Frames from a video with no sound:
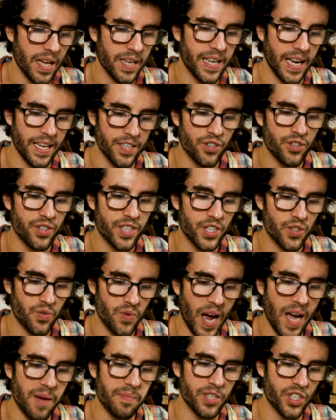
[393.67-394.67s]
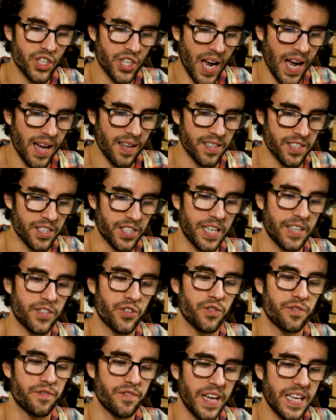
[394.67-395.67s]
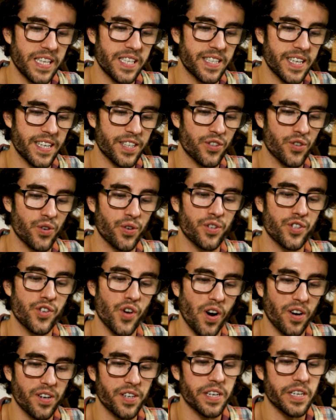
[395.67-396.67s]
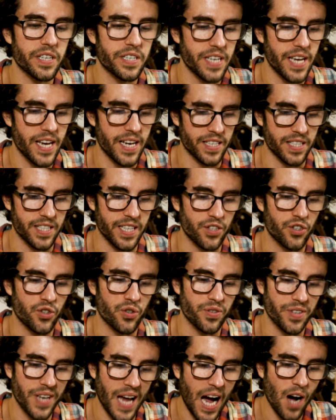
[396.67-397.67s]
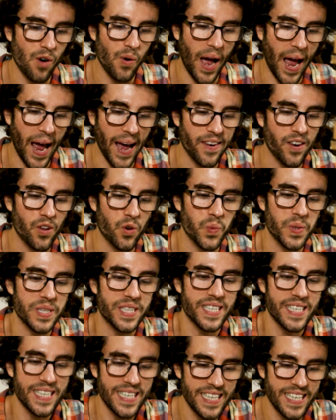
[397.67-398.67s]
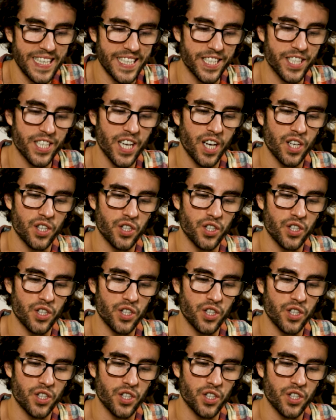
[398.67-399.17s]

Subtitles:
Can you describe a challenge that you faced in your younger years that you now handle with ease